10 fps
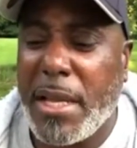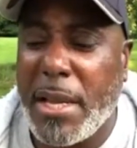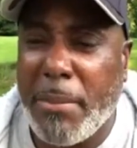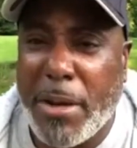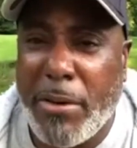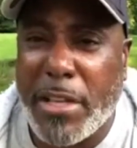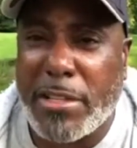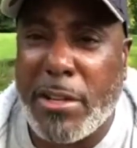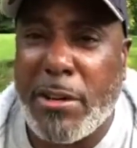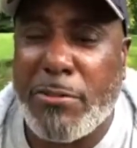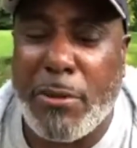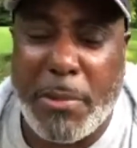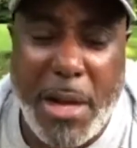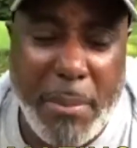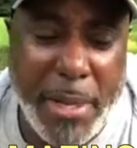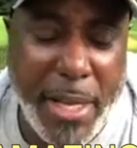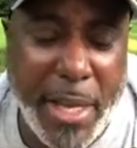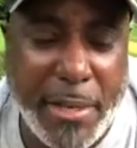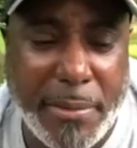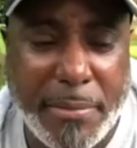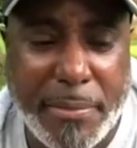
immigrants from coming in.